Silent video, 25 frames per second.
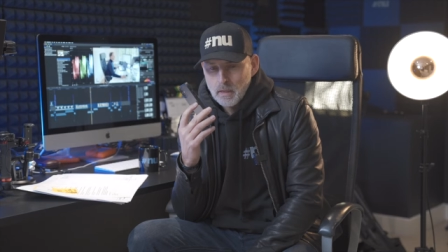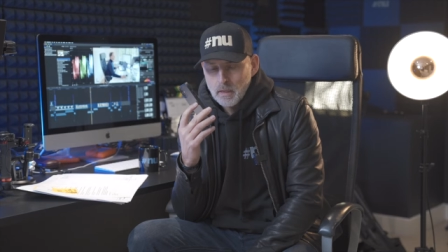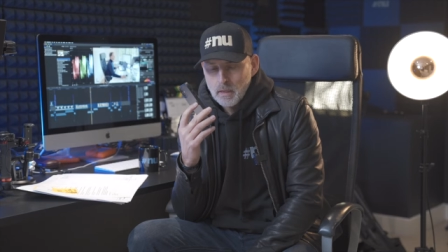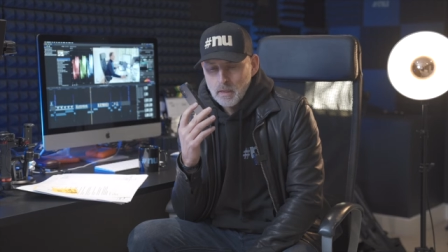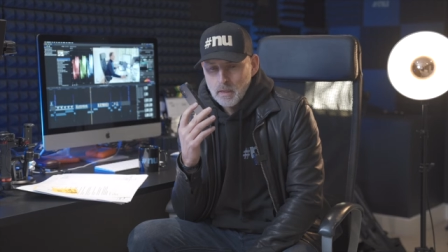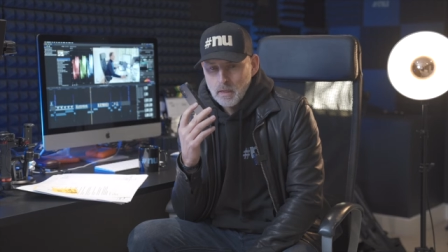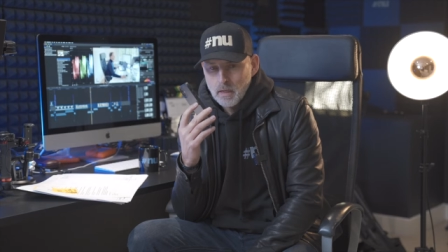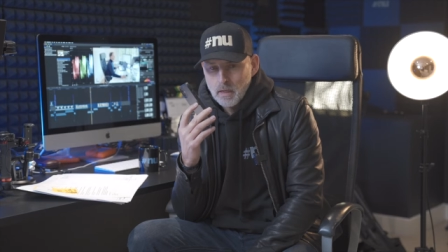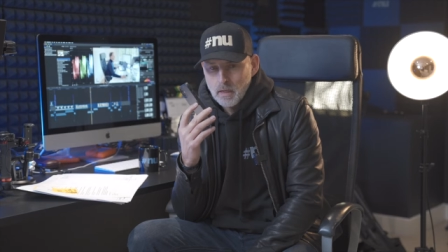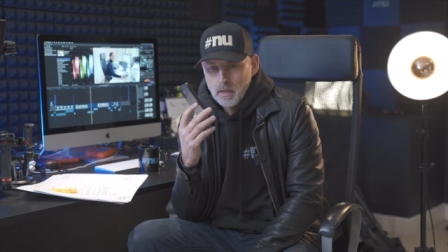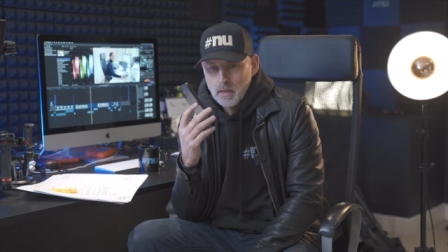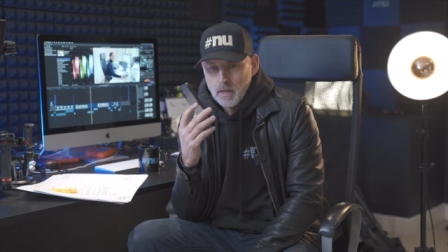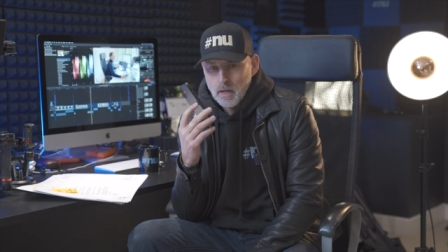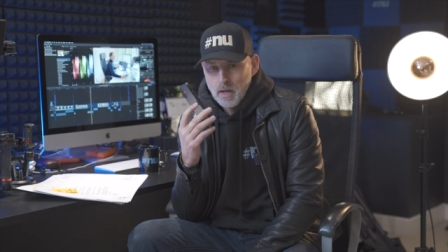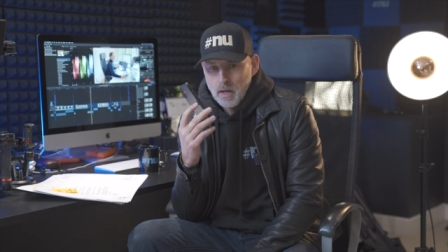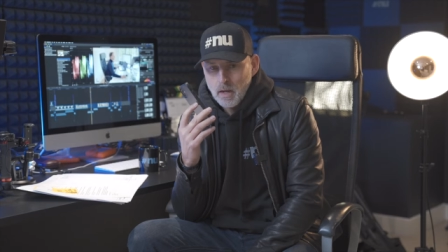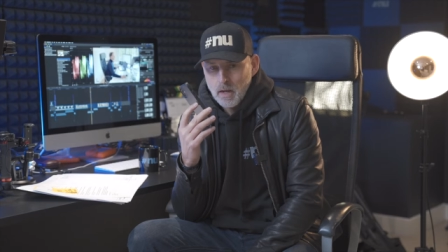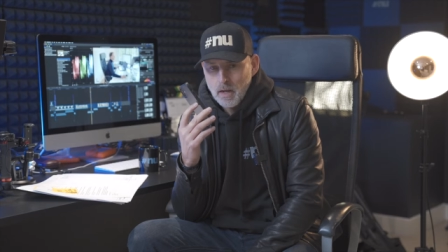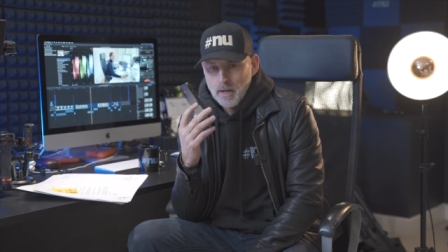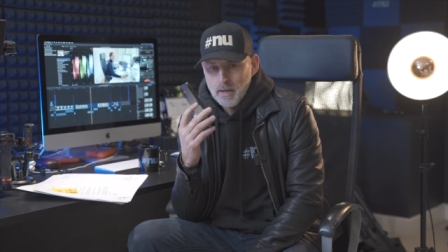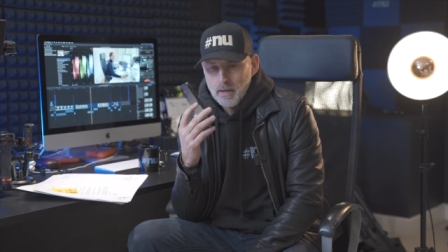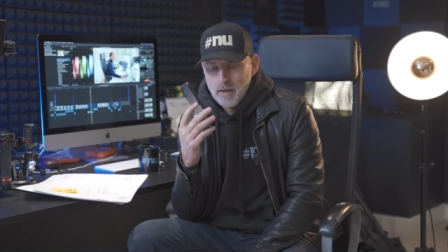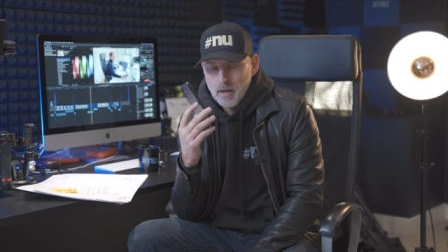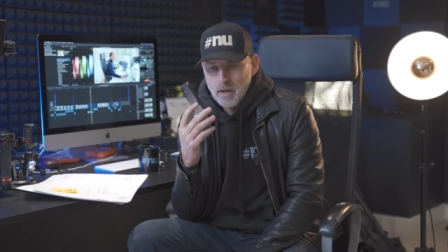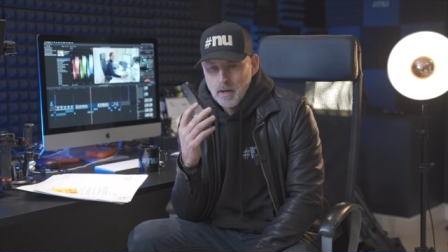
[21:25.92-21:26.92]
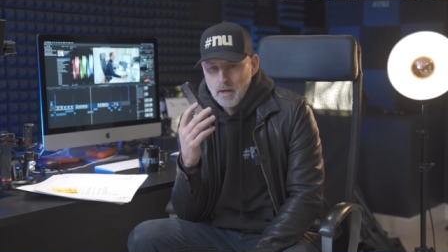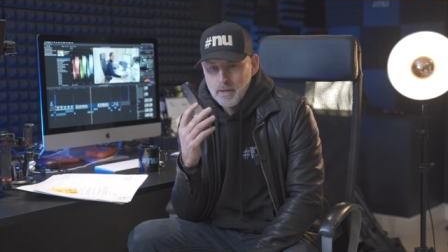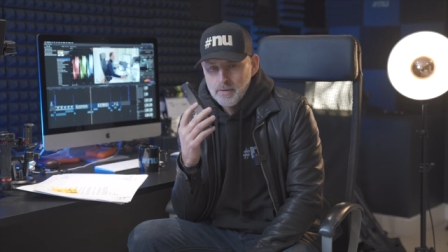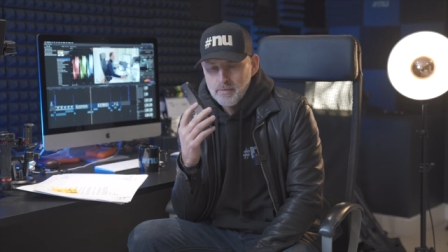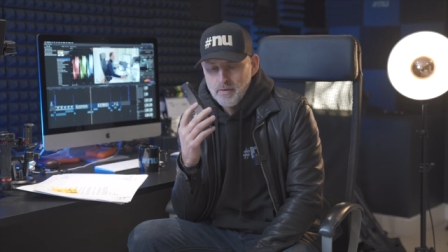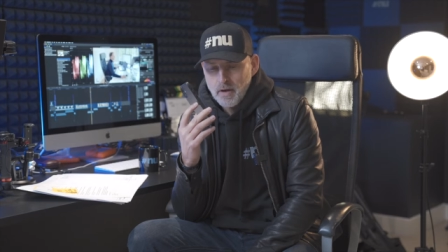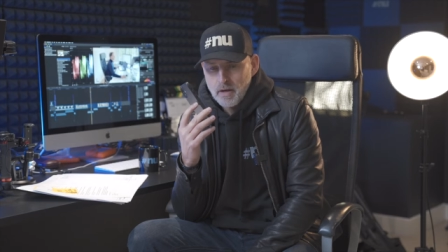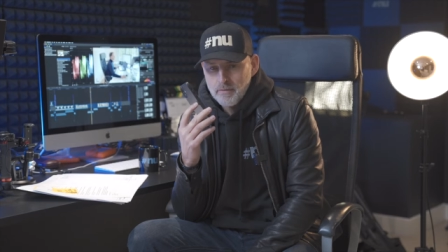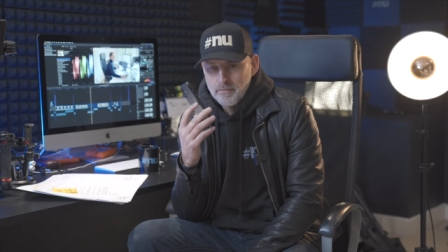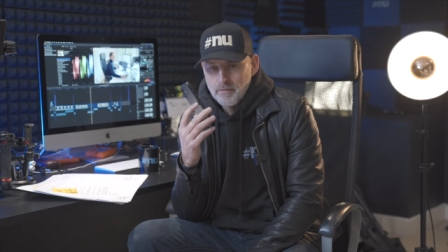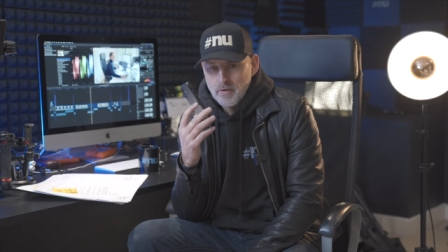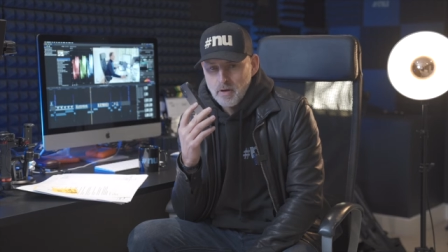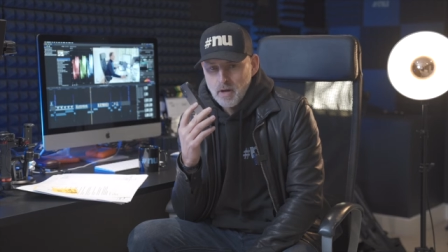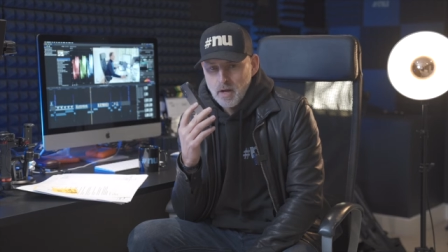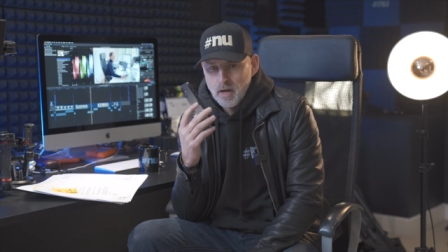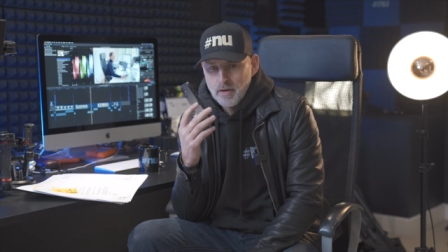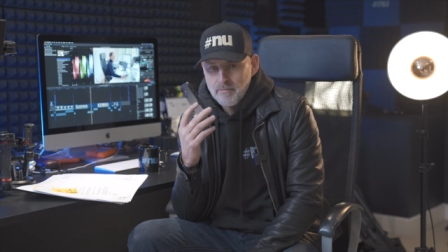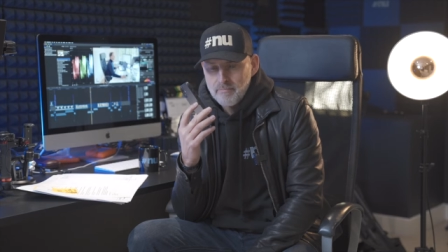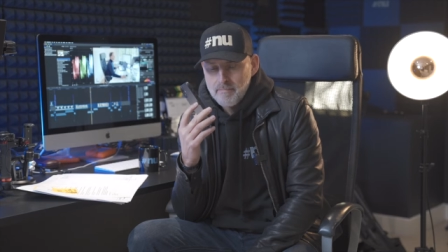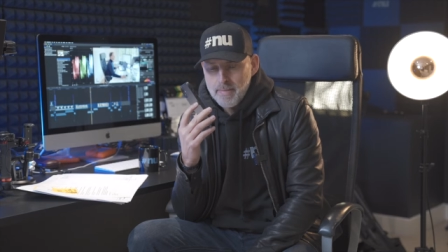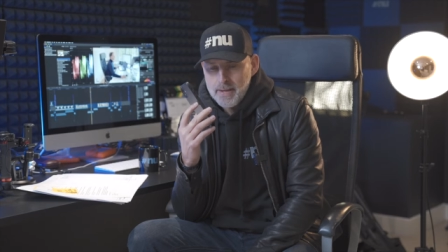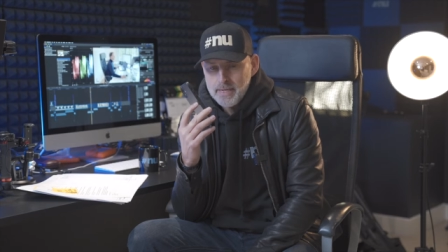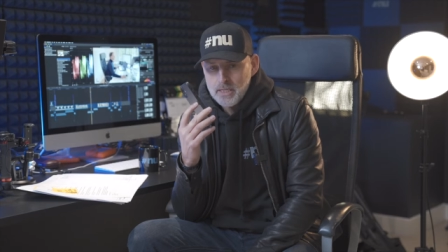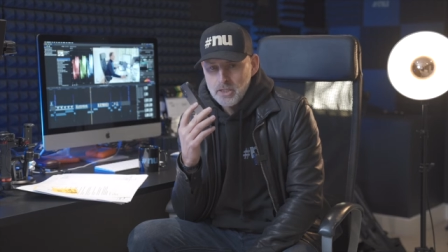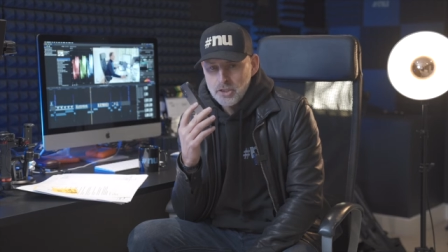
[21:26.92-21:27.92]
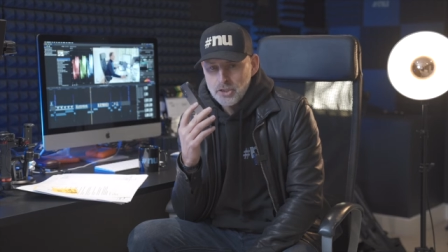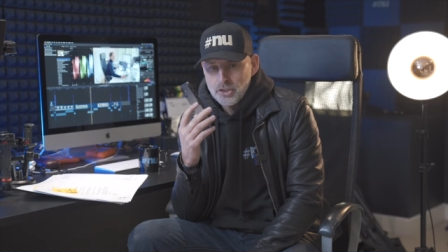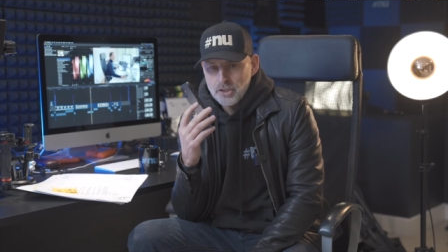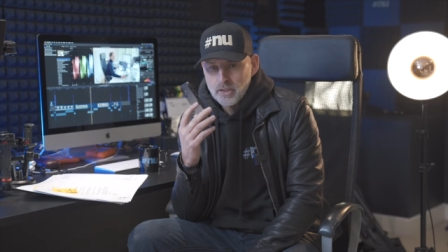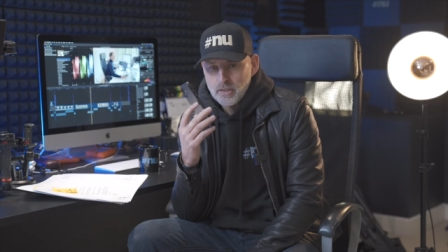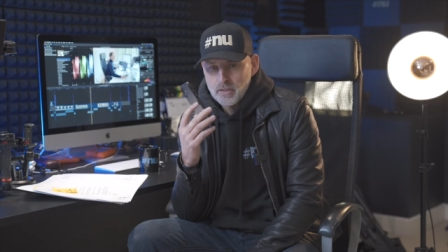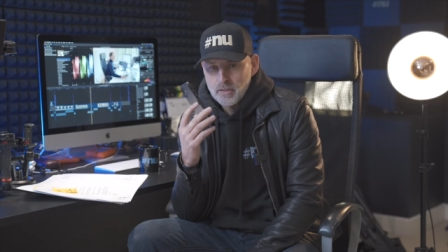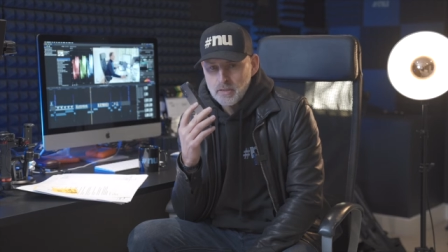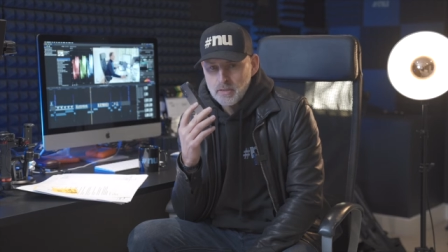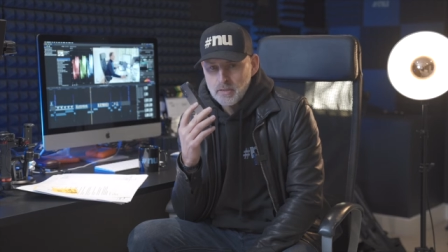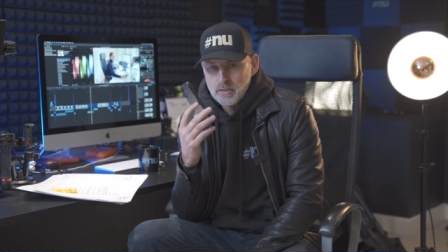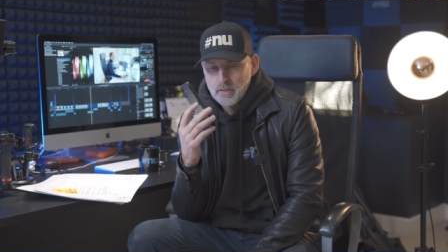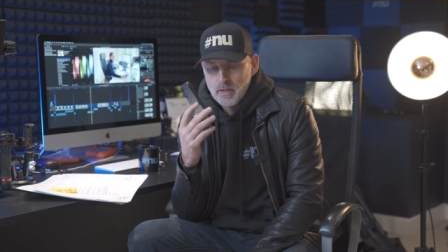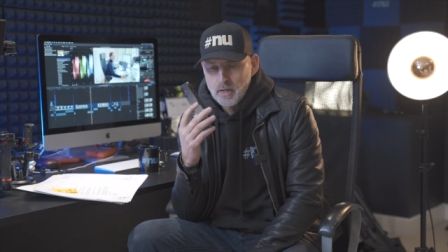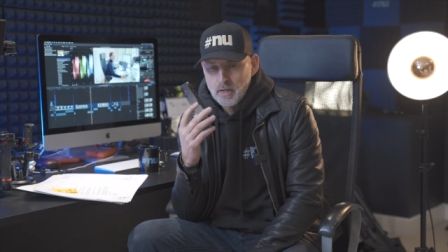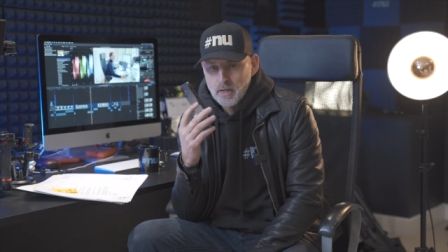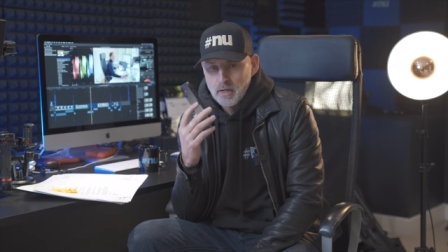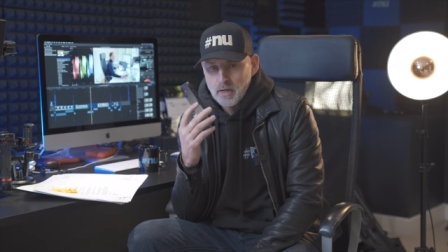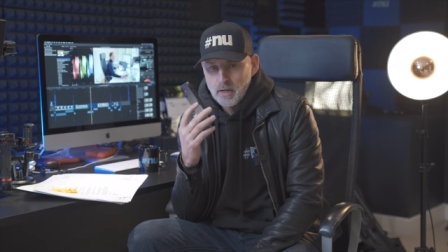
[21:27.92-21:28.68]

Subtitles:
I've mentioned,